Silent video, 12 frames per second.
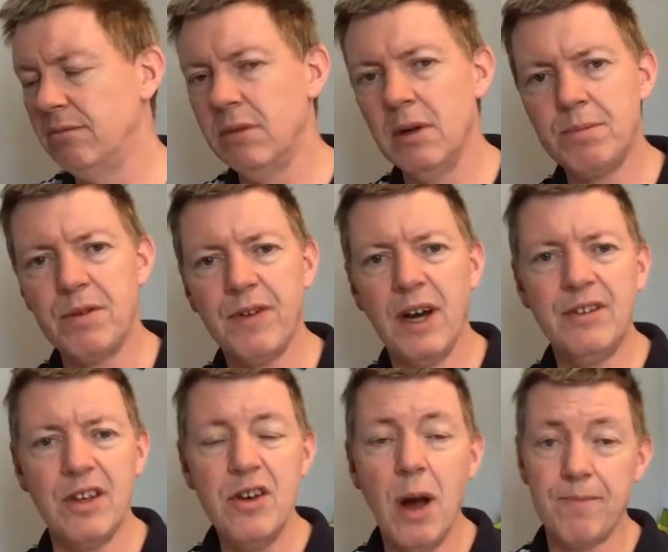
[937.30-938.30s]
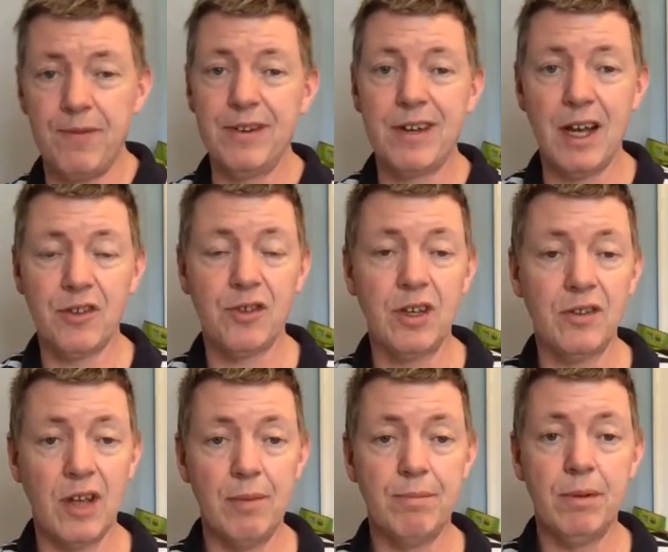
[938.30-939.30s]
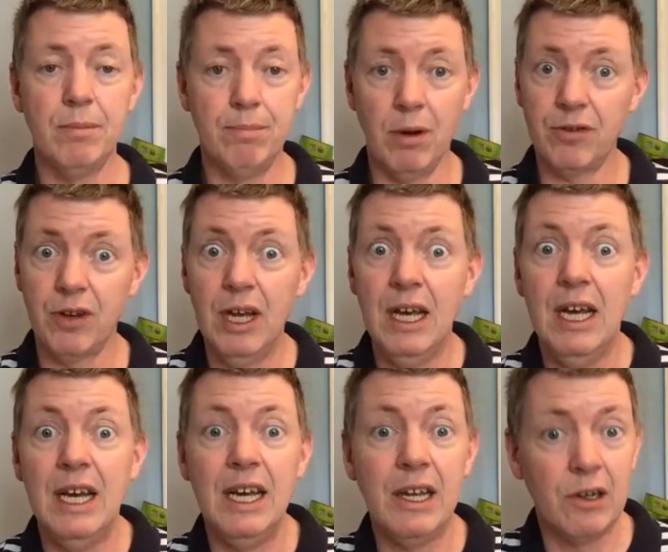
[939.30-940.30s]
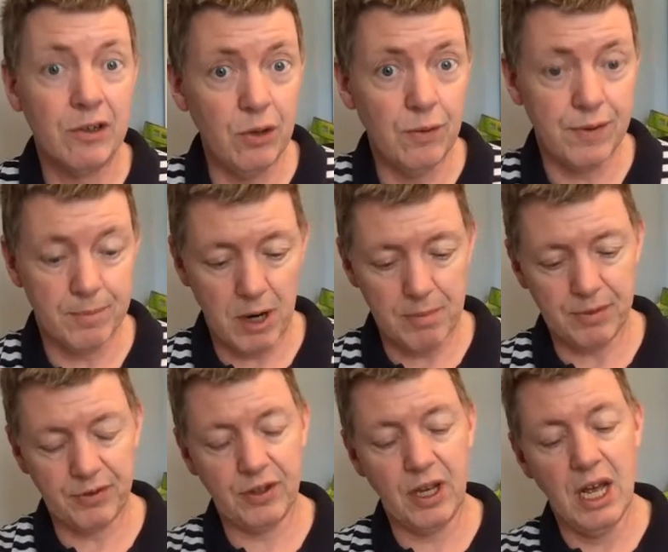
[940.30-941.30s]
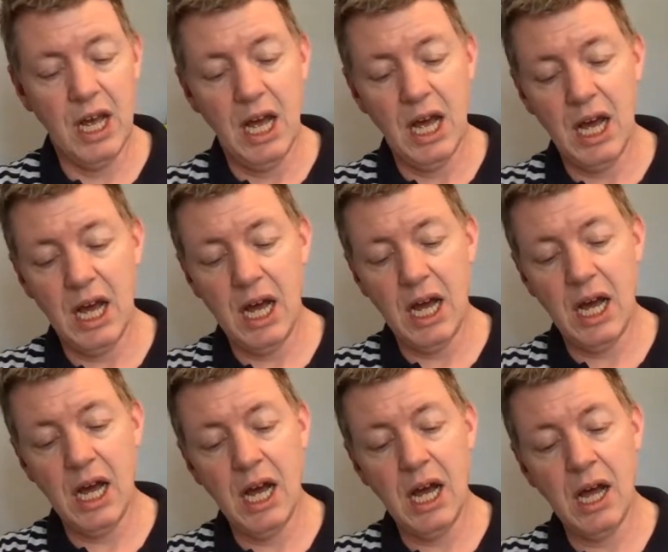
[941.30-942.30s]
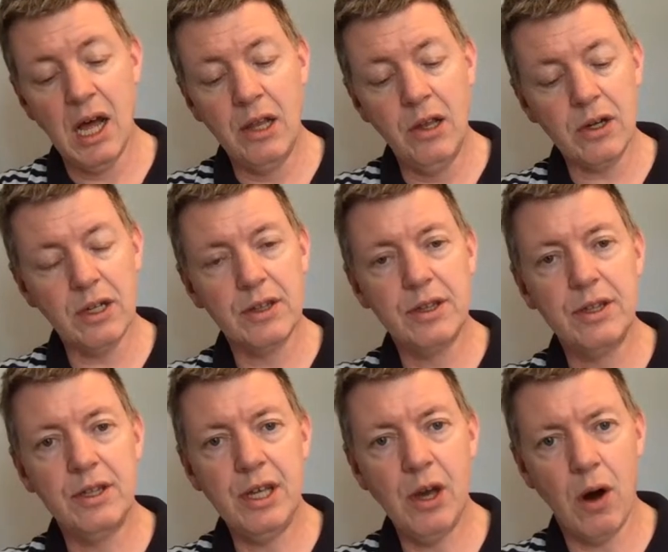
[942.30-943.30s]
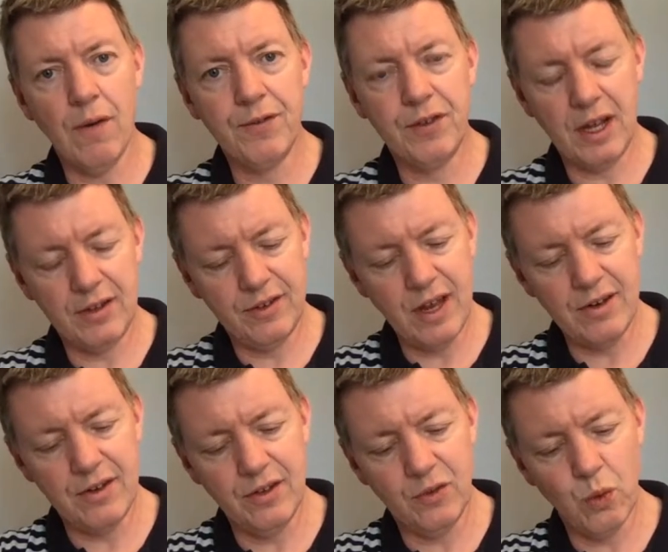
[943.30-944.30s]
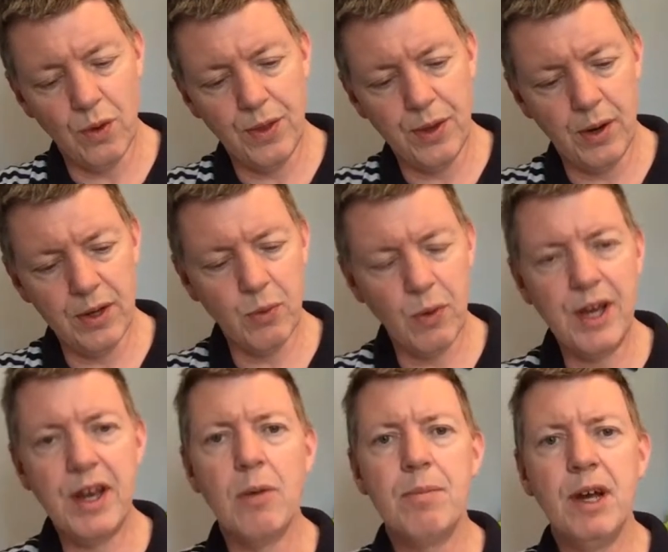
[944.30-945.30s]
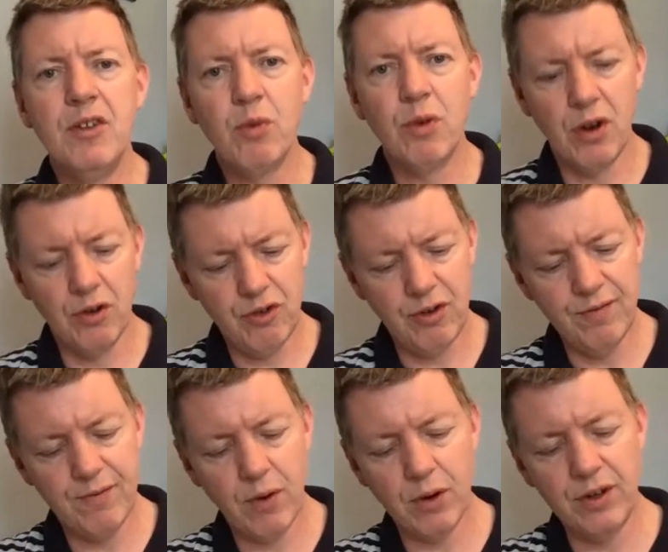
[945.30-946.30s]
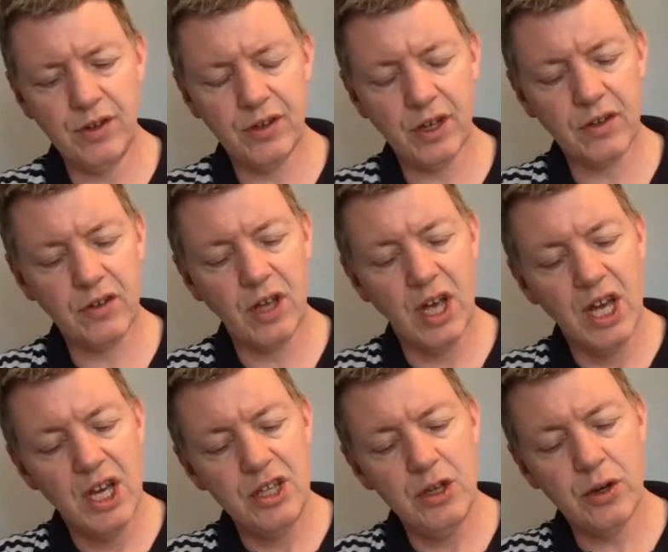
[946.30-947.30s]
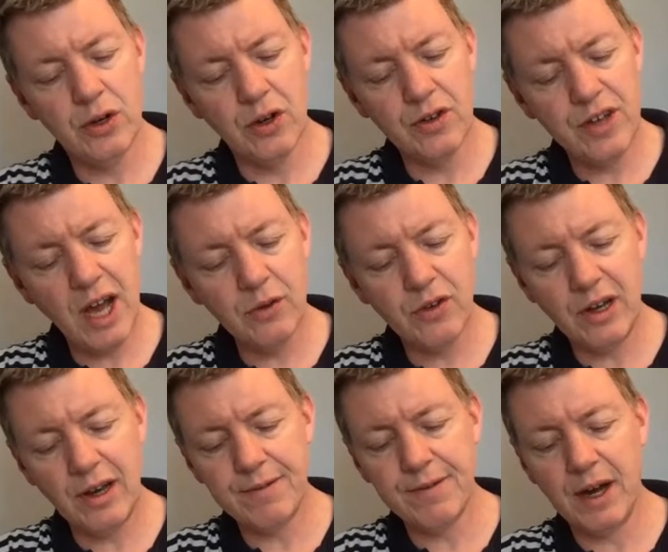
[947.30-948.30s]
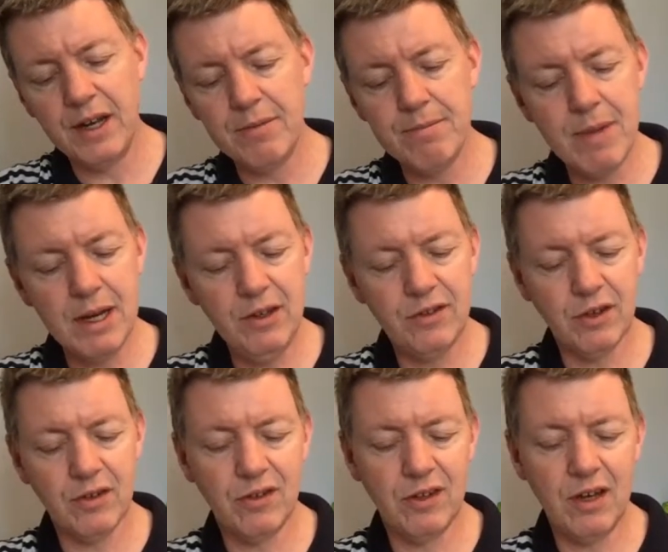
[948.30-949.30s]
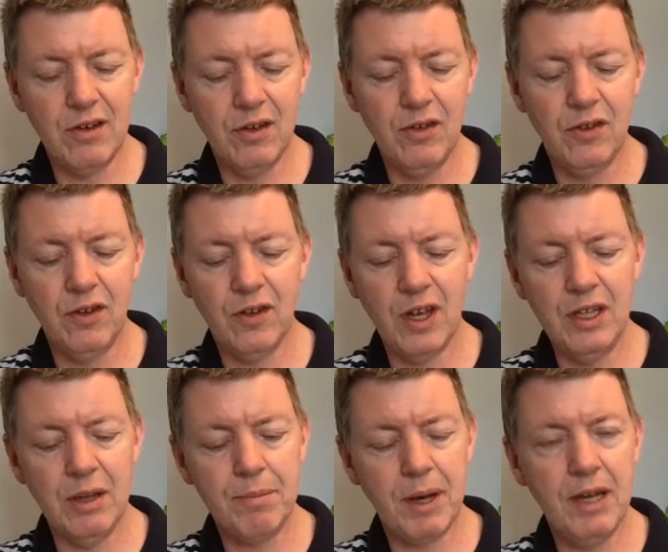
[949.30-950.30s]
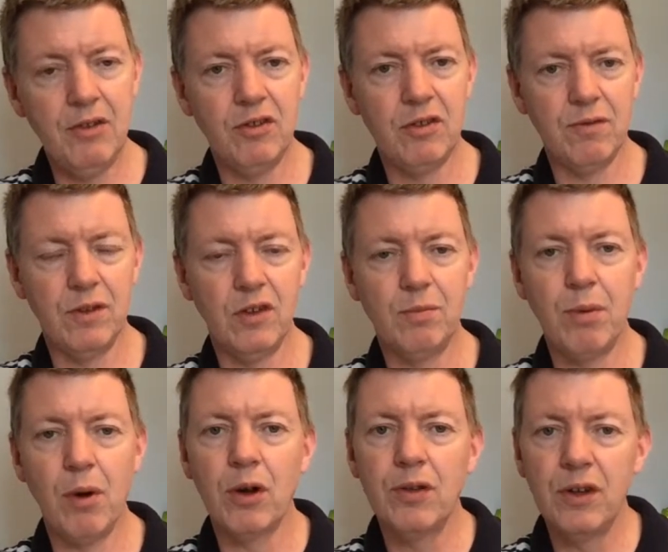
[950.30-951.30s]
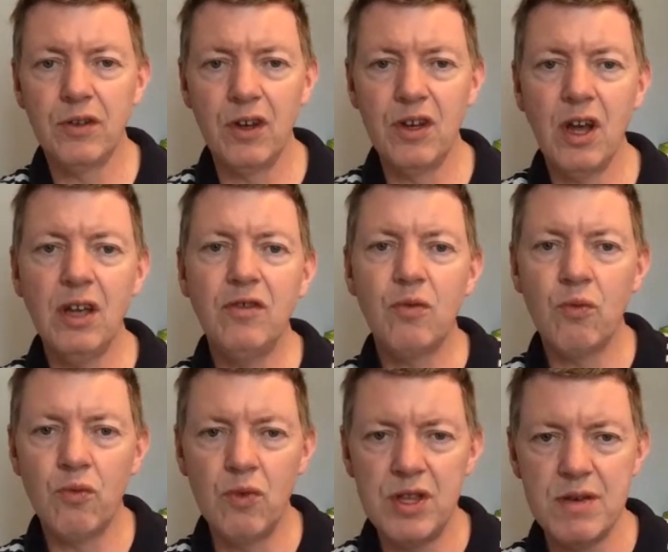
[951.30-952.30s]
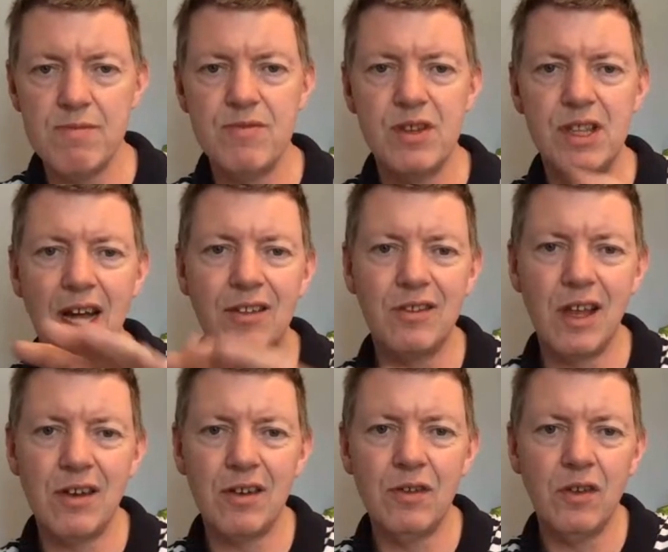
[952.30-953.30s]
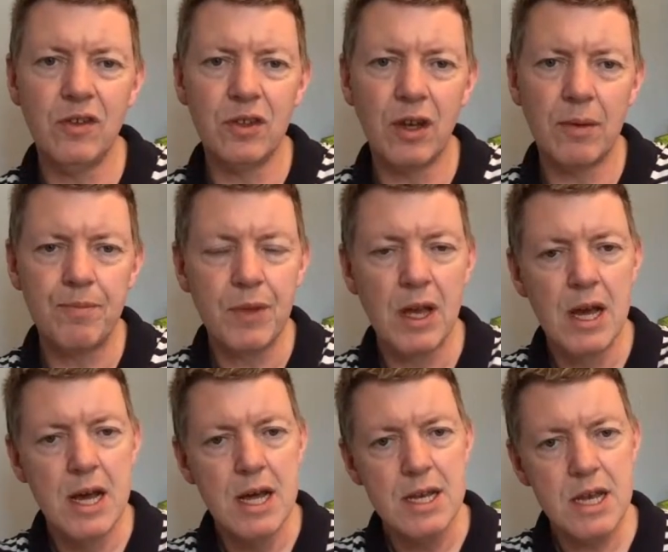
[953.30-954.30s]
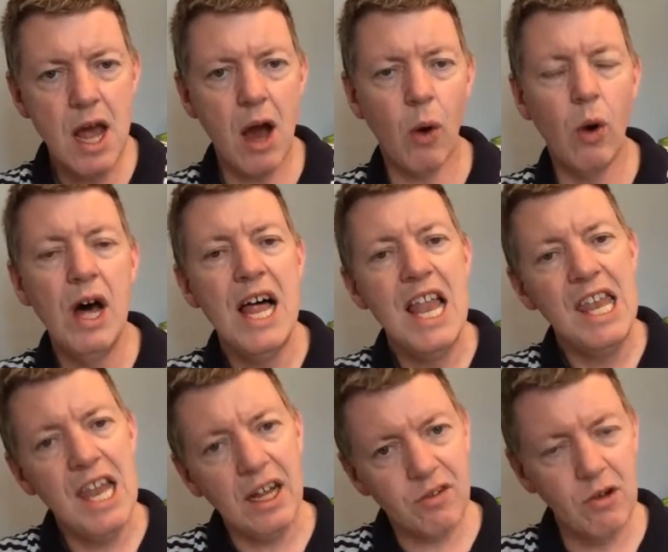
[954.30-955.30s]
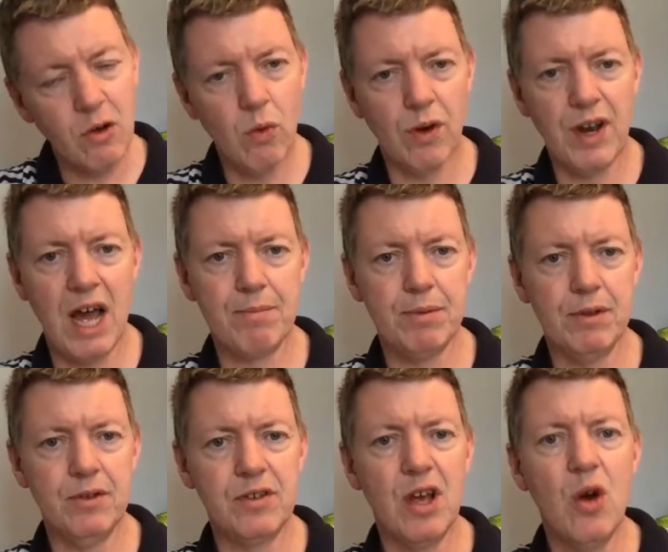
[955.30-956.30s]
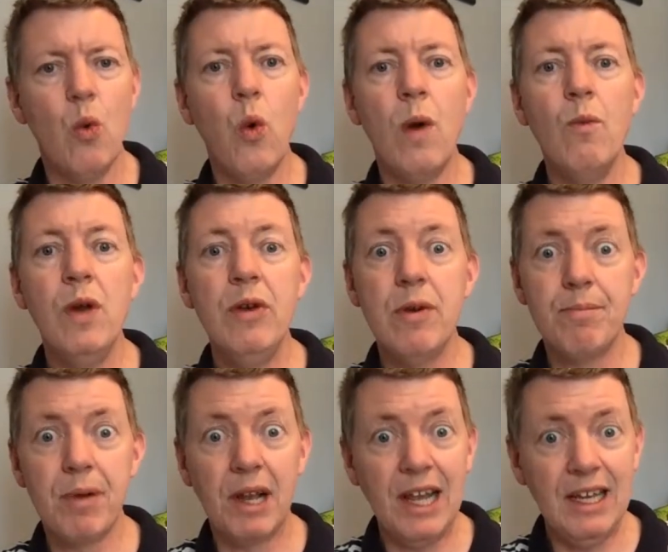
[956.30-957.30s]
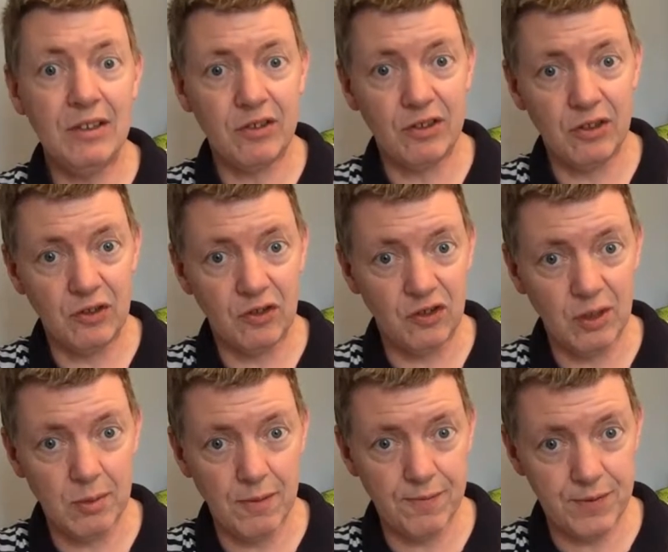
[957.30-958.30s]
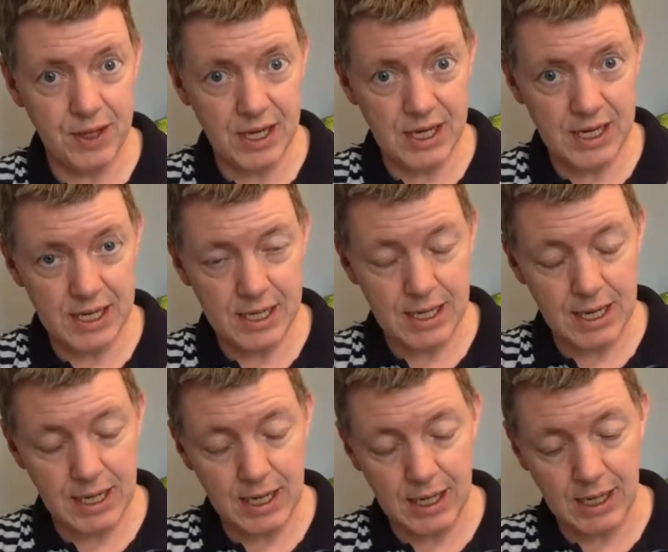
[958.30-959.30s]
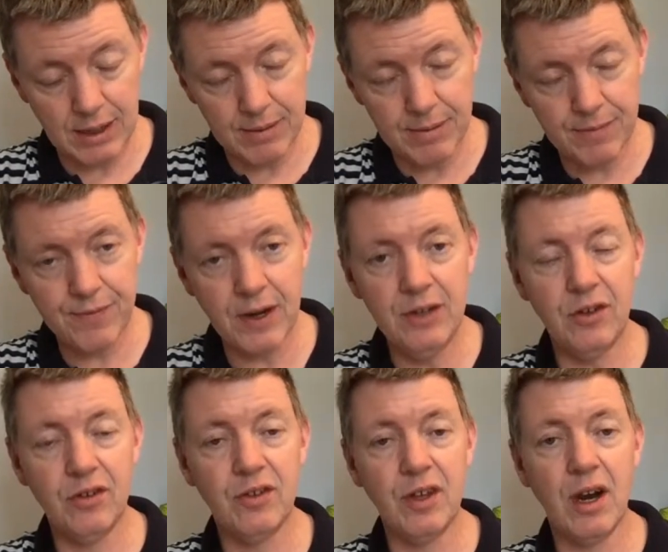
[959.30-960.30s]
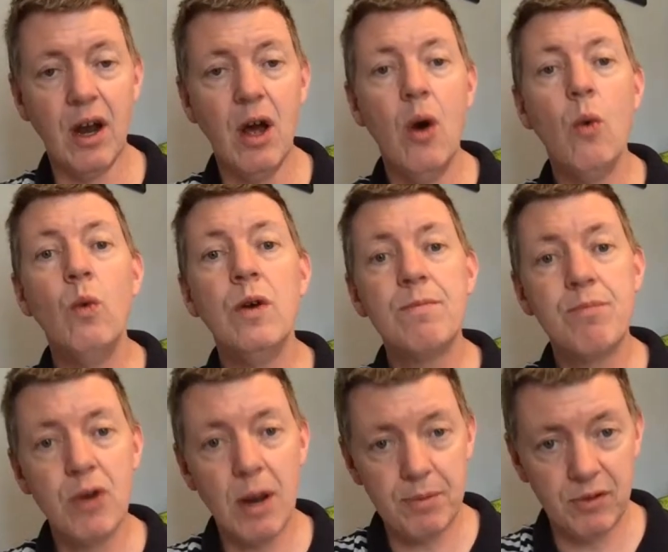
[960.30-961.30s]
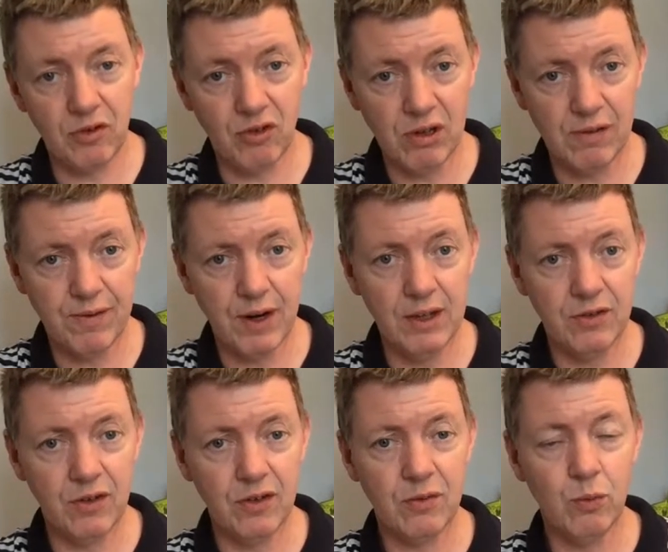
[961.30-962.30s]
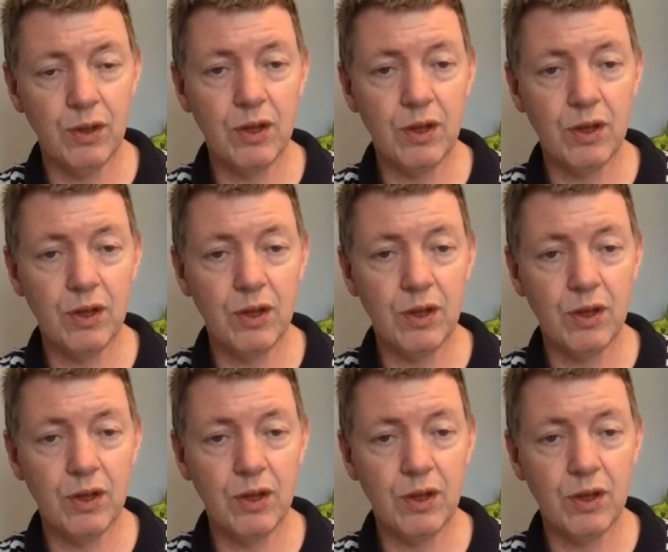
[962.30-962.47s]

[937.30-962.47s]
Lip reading: provides a not fantastic example, but it'll do for purpose. Look at the offset sentence 1/3 of the way down page 146. You can undoubtedly find many such sentences in the pages of this book. There's a nice rhythm to that sentence, isn't there? Now, let's look what happens when we replace some of the phrases there with prepositional phrases, with